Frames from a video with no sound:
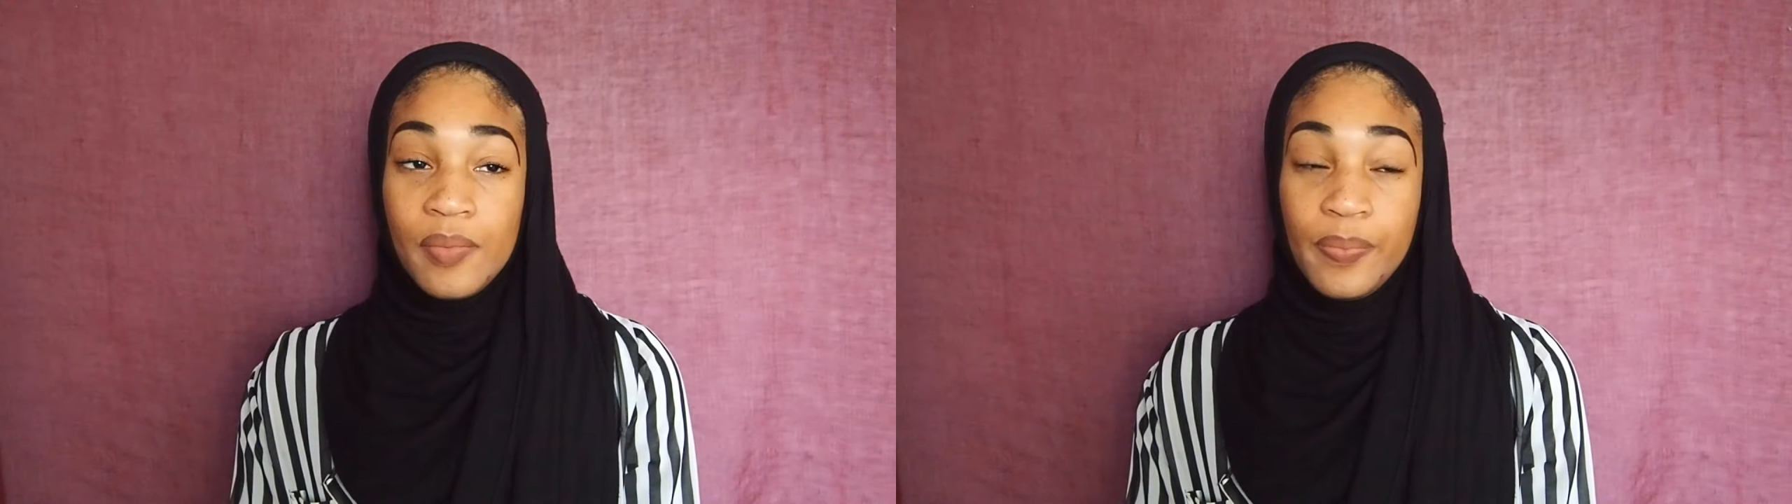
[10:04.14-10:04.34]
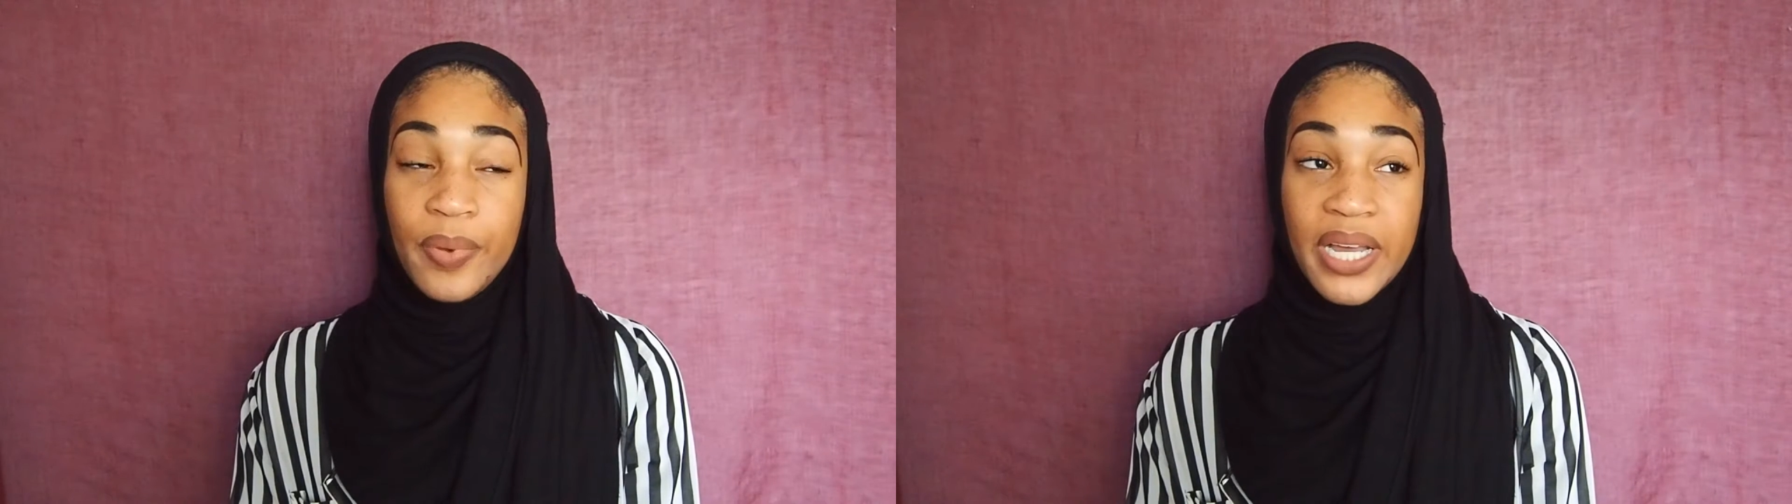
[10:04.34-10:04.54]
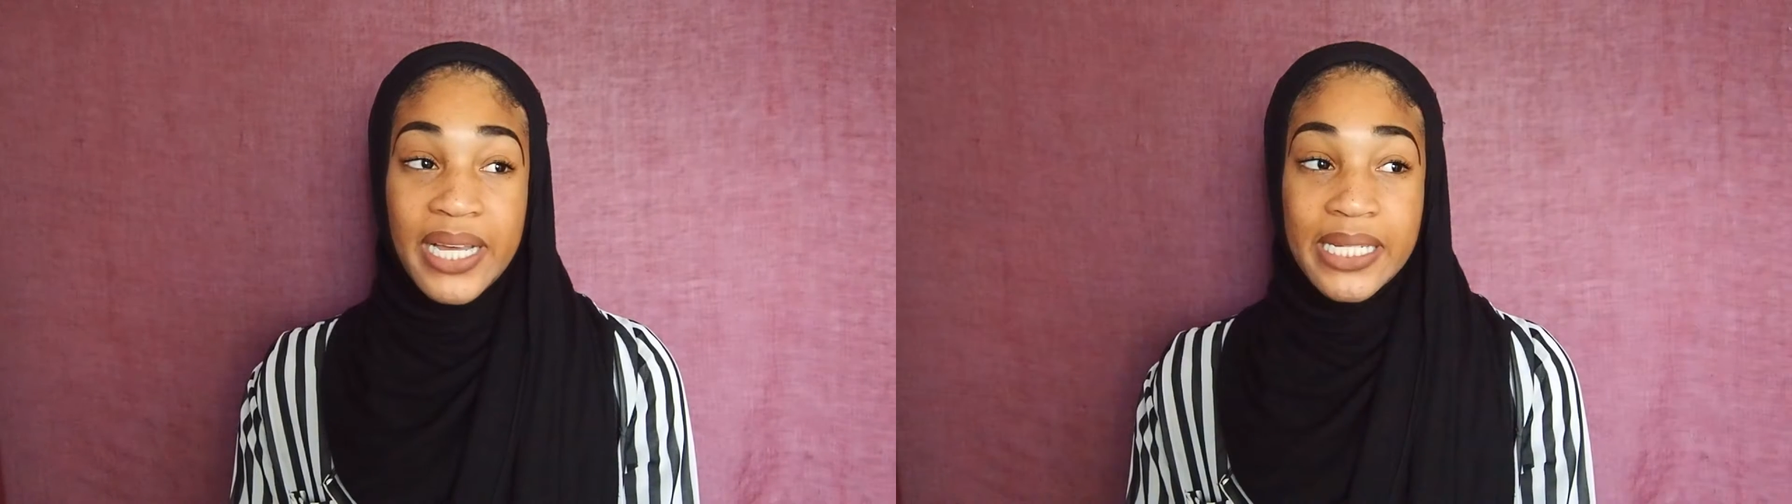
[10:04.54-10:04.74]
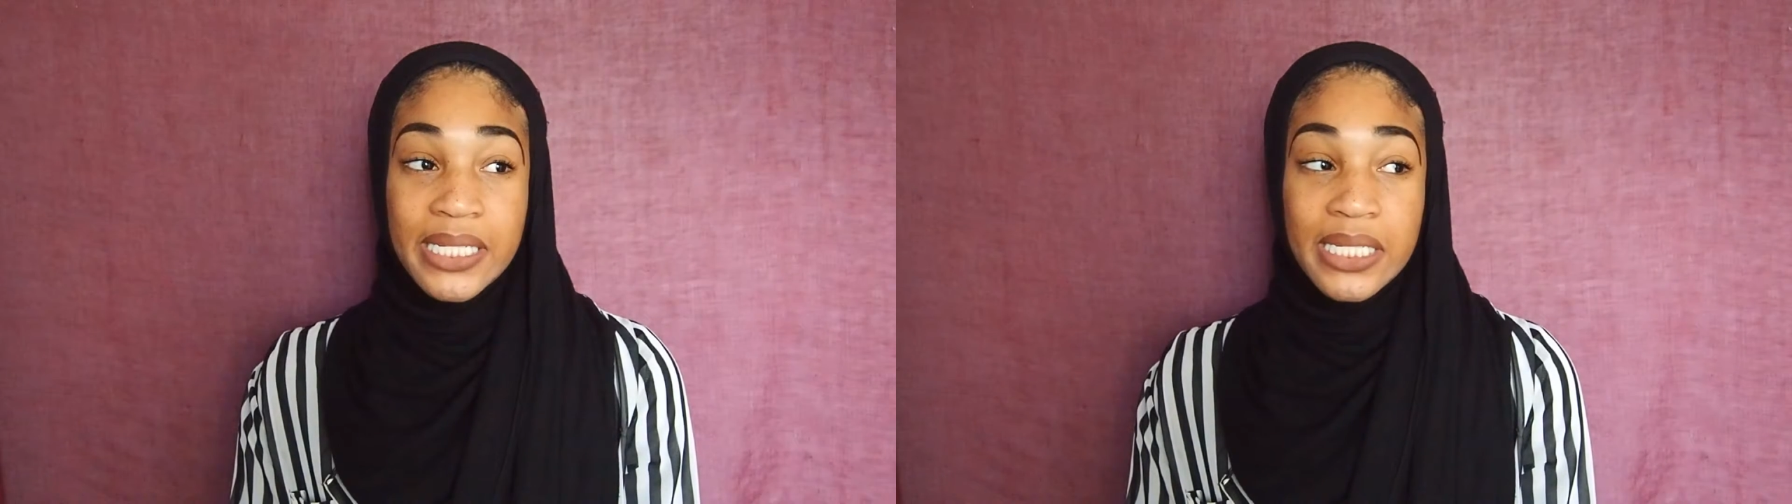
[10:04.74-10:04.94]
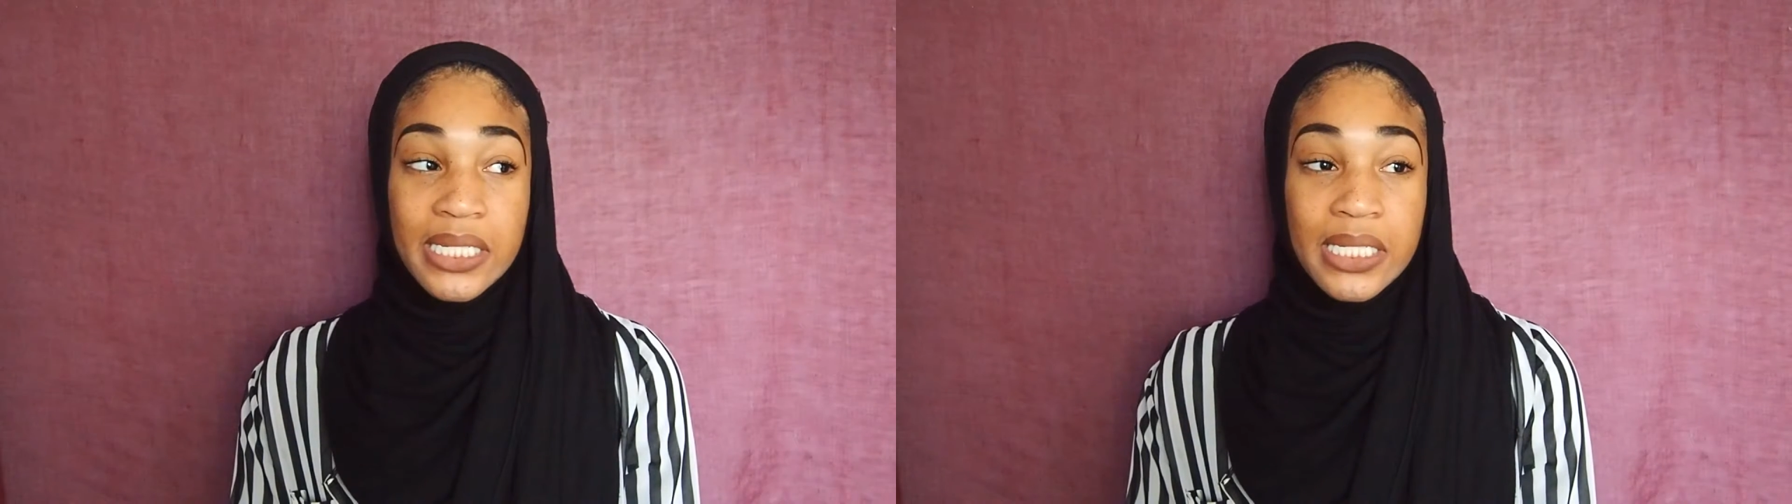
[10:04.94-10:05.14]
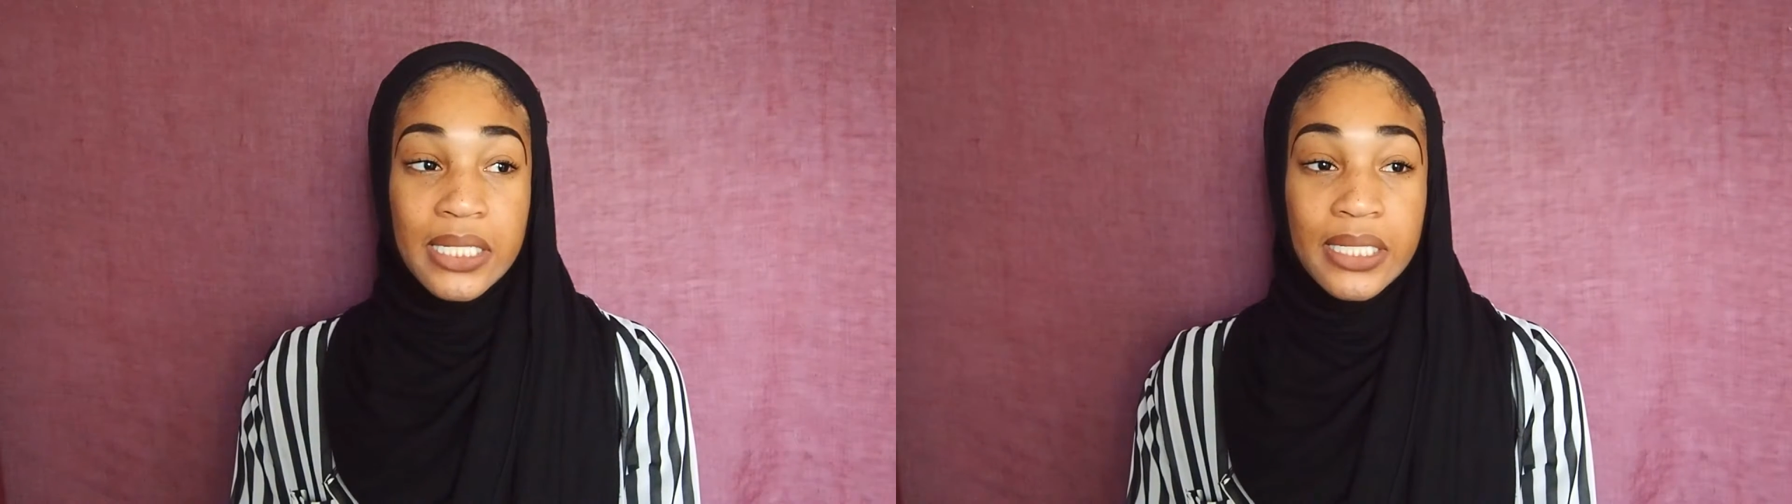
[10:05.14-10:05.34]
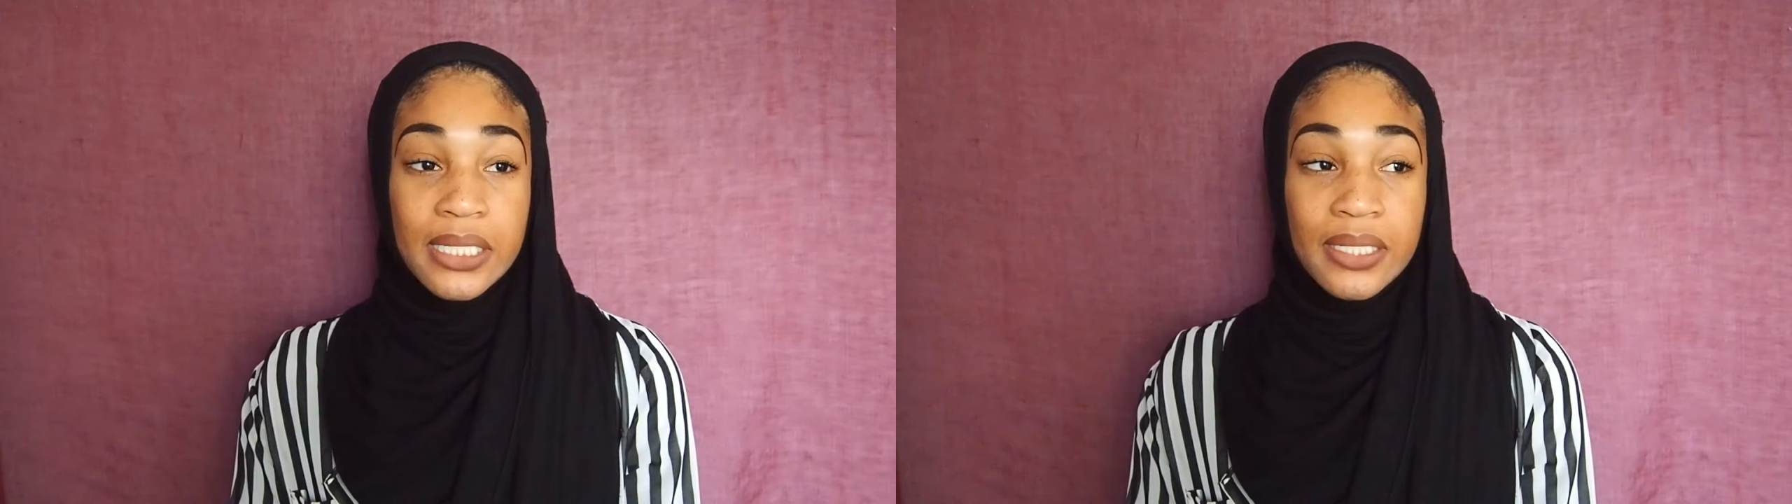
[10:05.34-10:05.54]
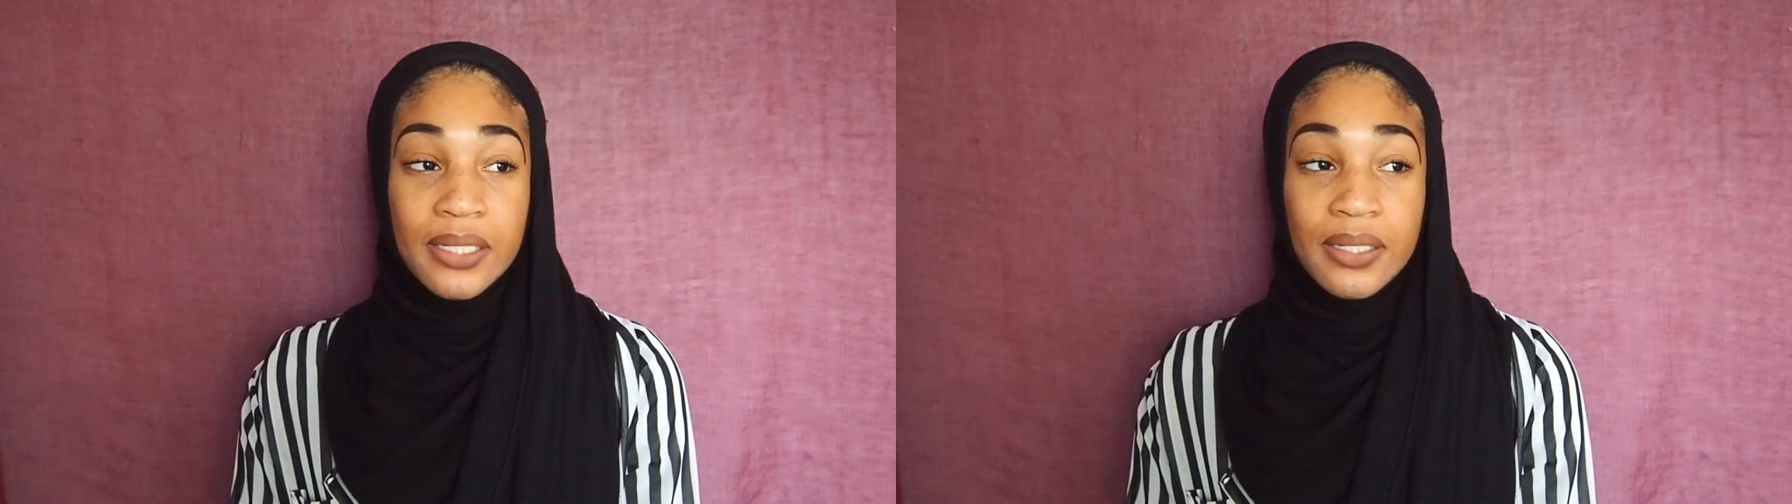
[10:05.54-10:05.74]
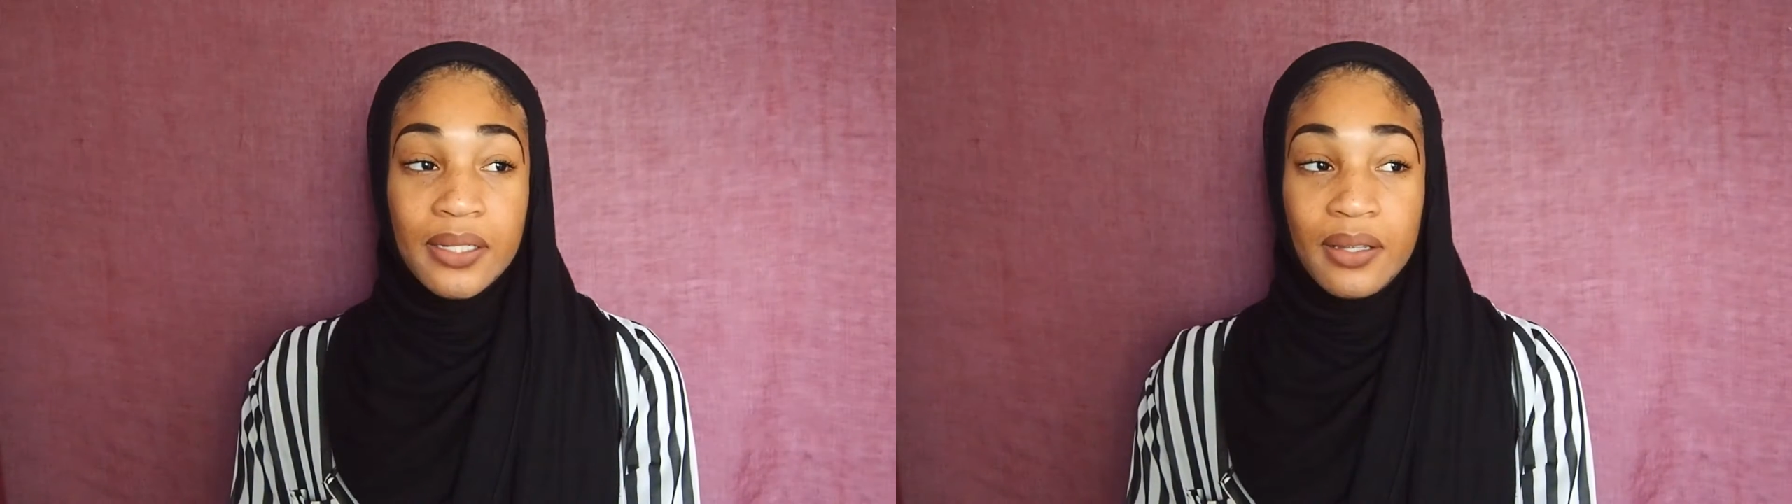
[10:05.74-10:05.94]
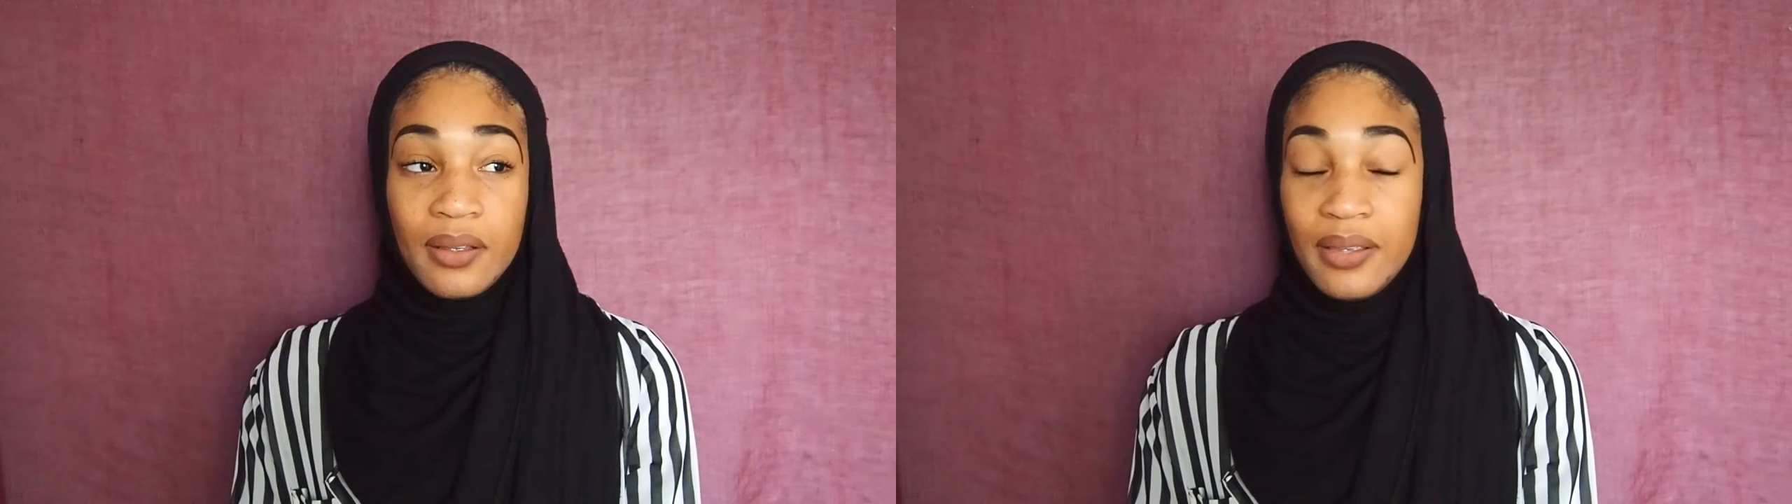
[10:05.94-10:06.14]
but
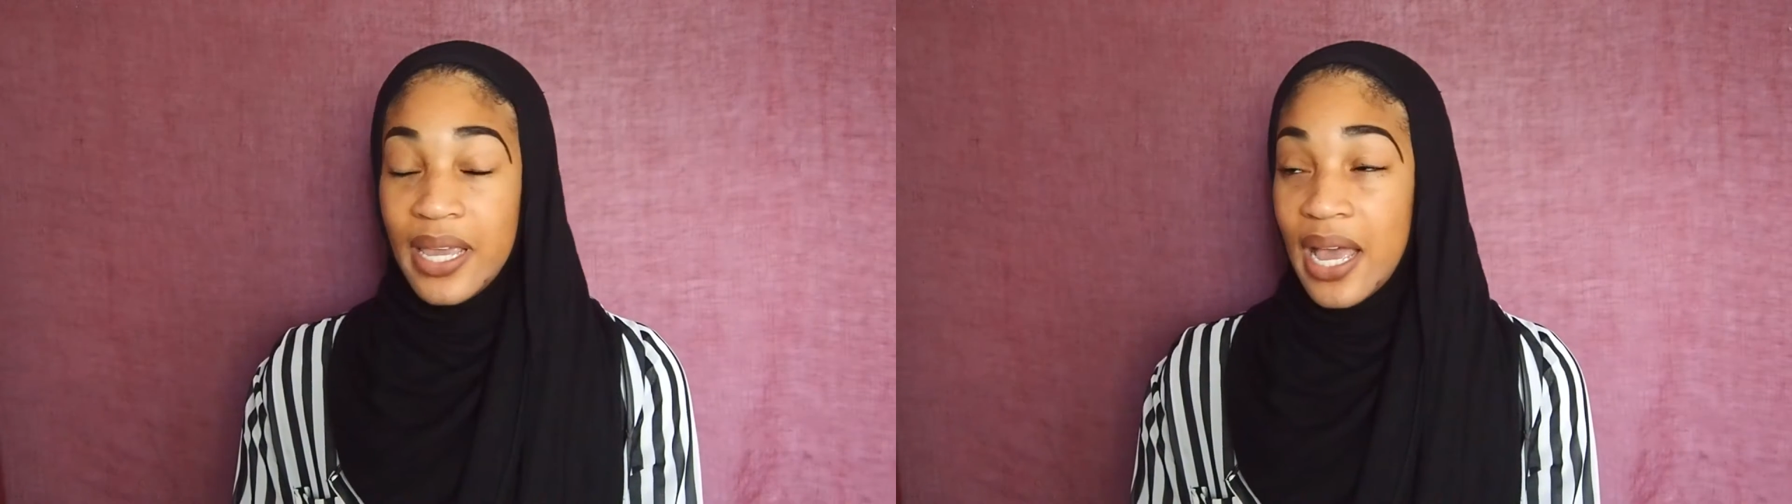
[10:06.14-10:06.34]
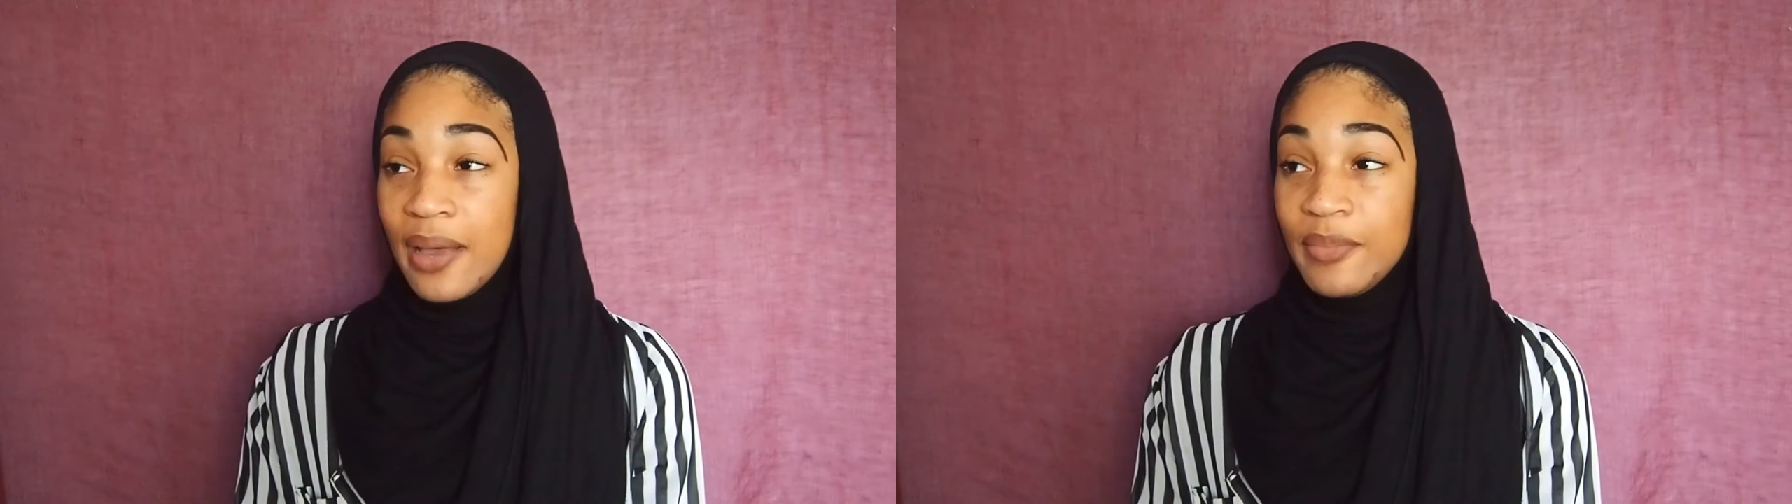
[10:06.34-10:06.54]
yeah,